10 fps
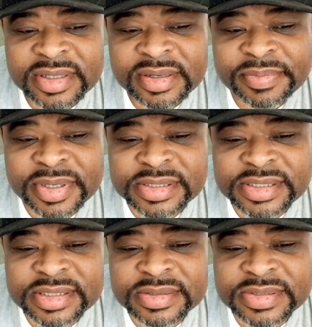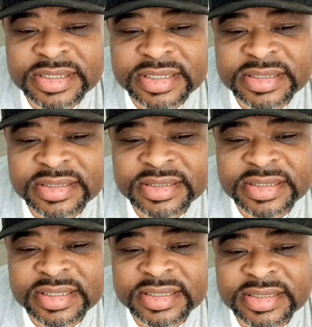pursue sisters
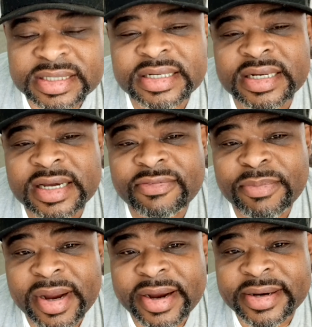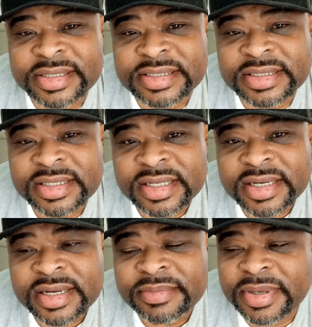to the extent of marriage
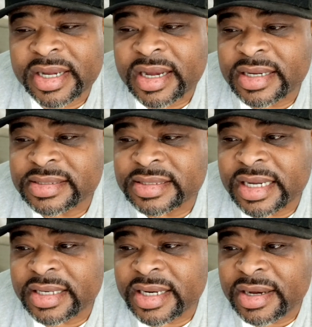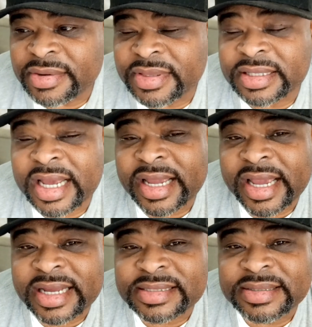because they know that they
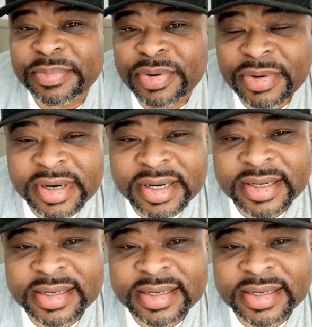can't support